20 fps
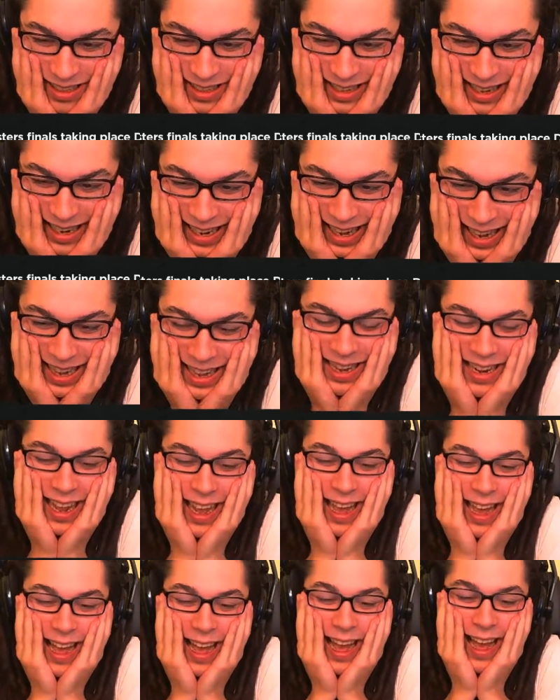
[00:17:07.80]
I had
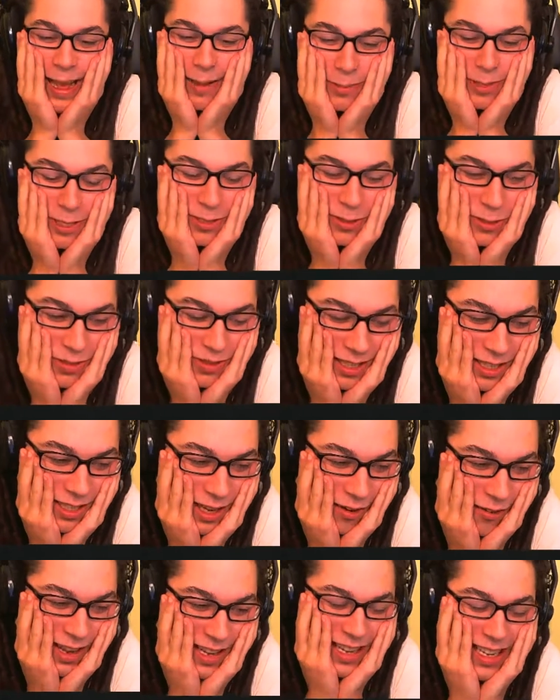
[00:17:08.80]
absolutely
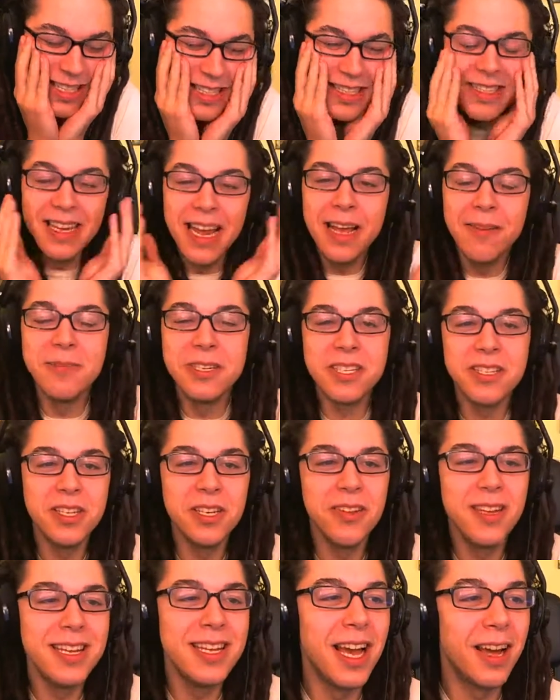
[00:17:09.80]
no idea. Its name is
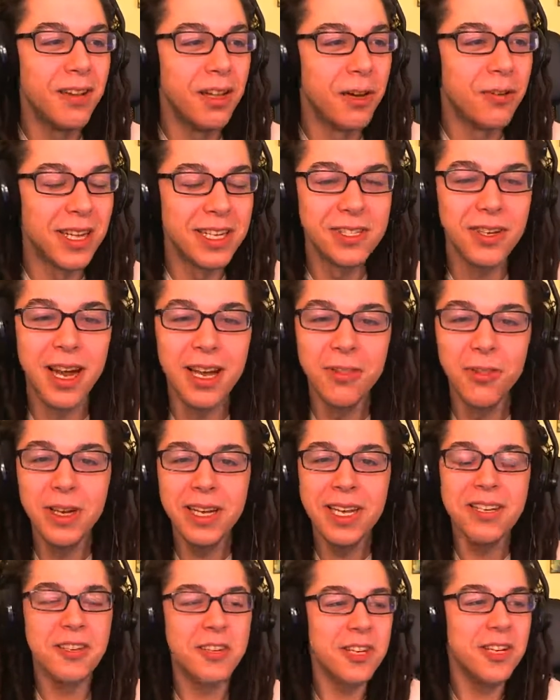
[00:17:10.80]
still in yellow. I
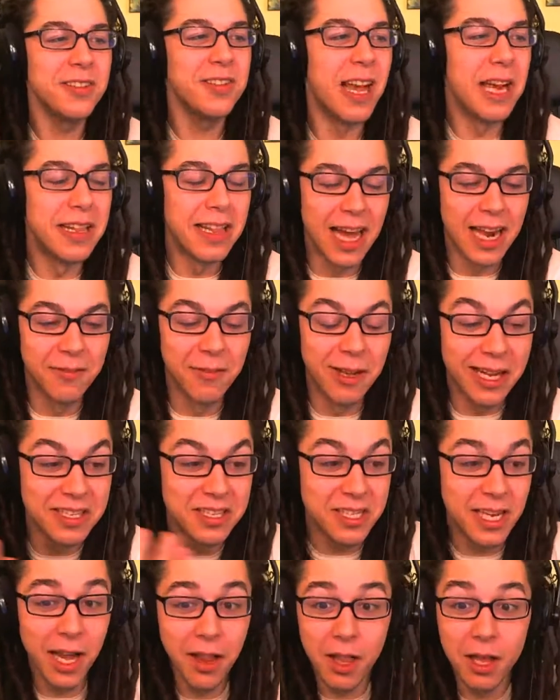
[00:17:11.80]
look at shit like that. I'm like,
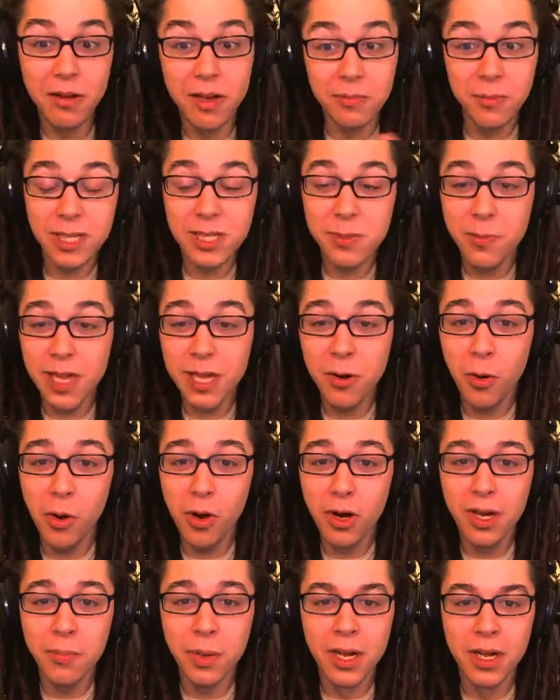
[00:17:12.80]
it's yellow. It must be an
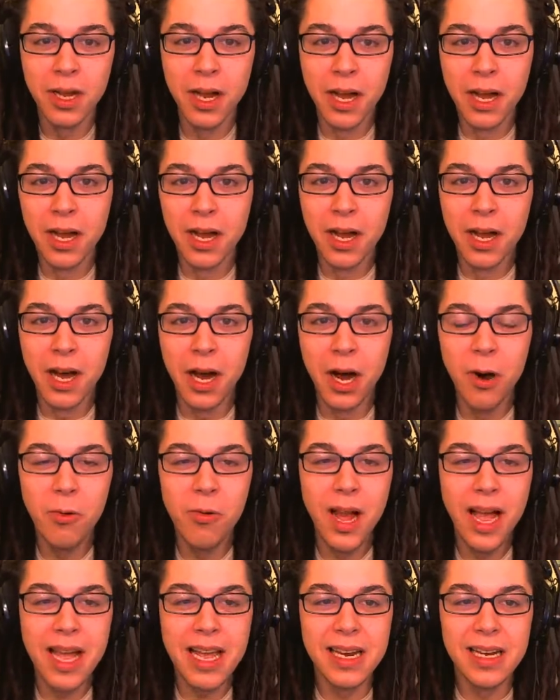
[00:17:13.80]
orb. Oh,
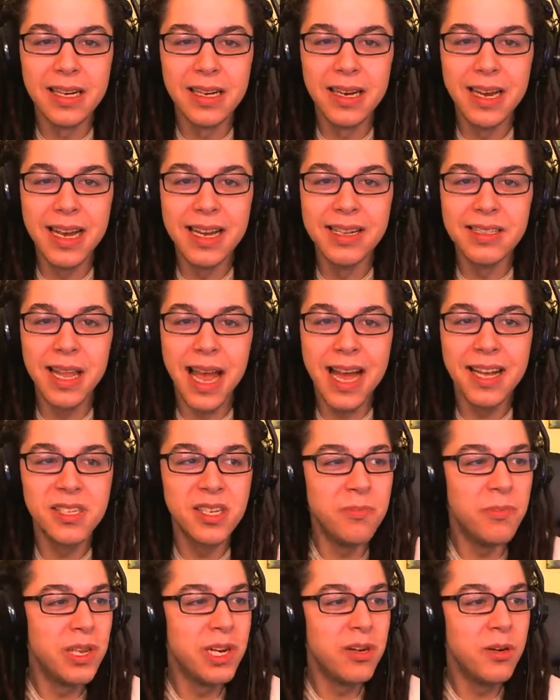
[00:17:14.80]
wait. It
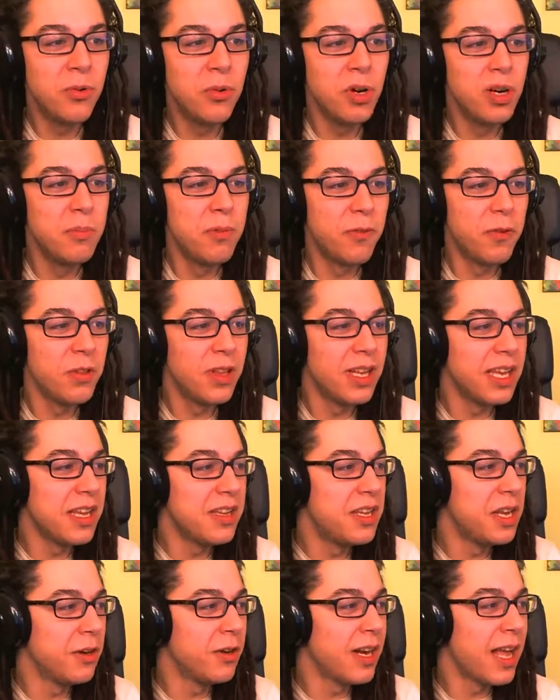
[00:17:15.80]
hasn't been an orb for like
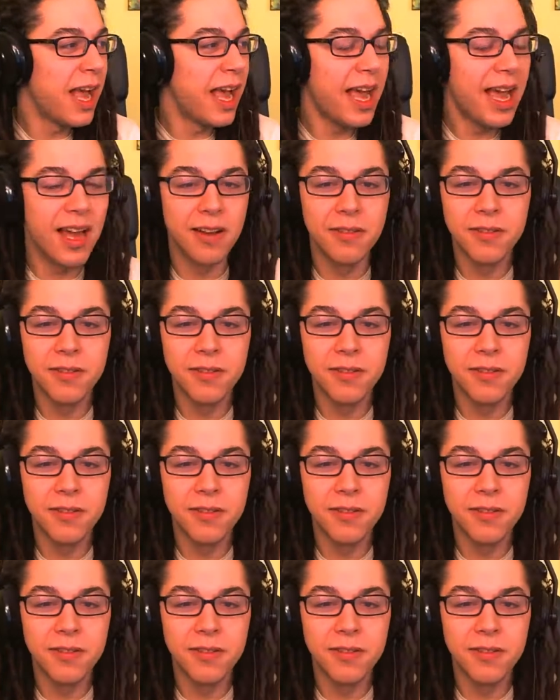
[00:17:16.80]
a year and a half.